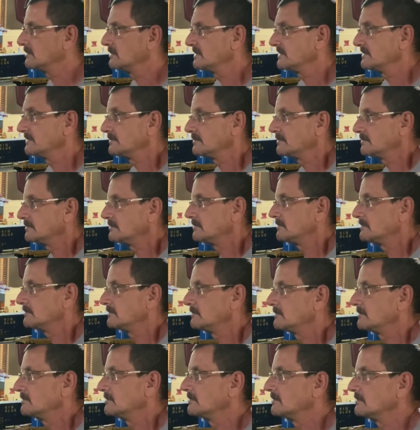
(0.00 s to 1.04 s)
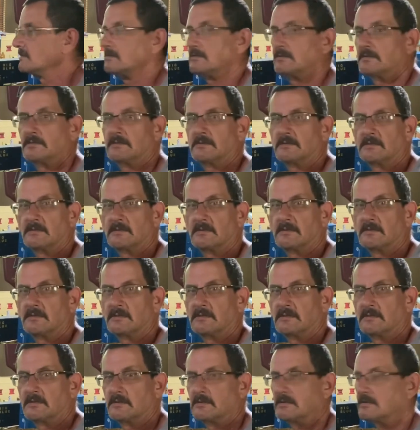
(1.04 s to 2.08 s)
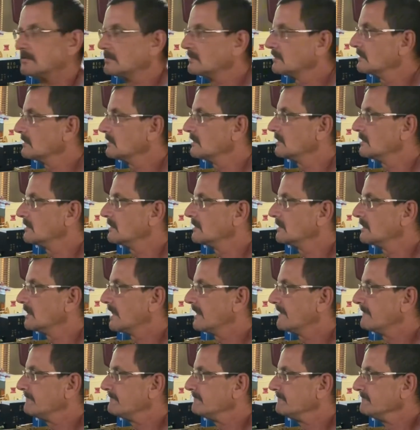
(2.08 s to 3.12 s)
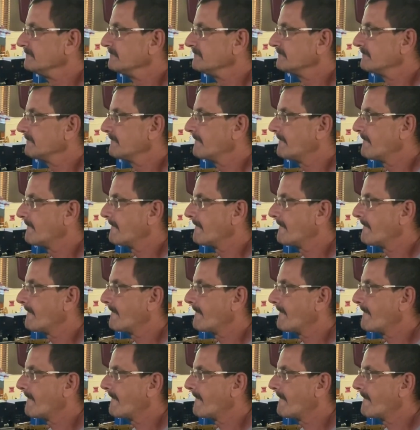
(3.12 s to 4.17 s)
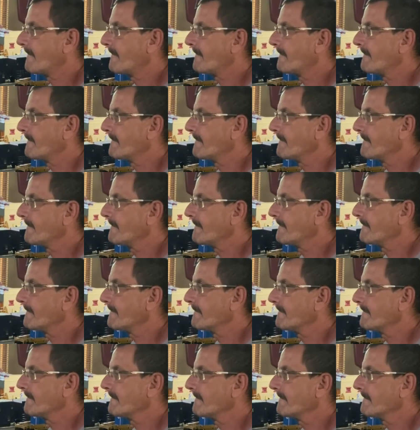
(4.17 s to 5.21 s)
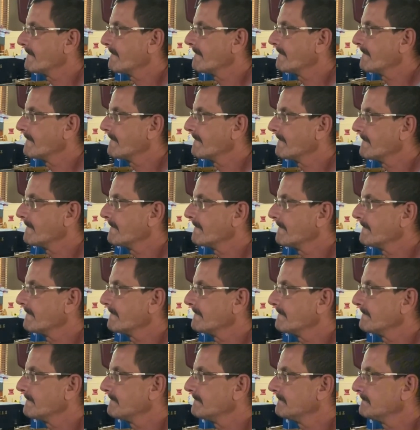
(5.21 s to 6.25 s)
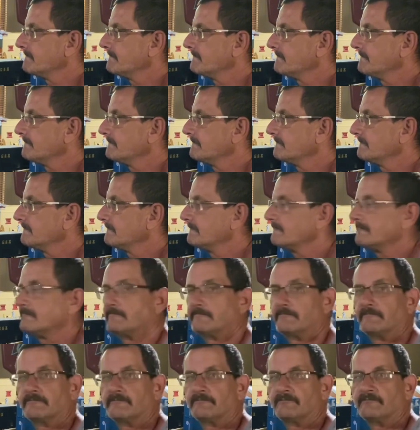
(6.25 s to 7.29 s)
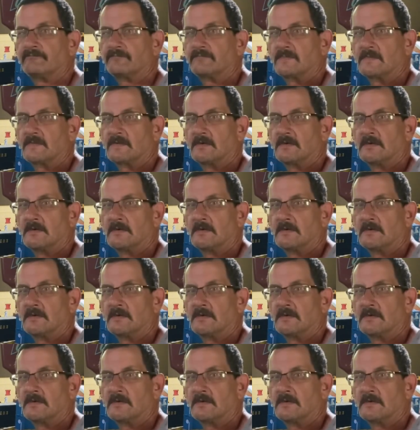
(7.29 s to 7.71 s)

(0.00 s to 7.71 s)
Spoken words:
[no speech]